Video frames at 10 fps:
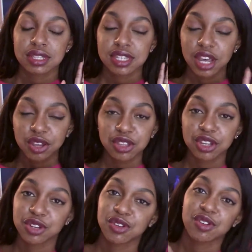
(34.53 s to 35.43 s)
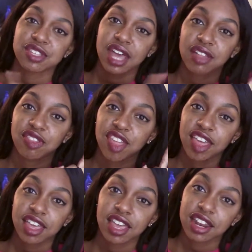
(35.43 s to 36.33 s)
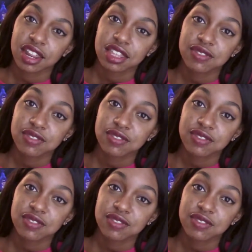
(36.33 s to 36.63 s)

tell you the good news at the end of this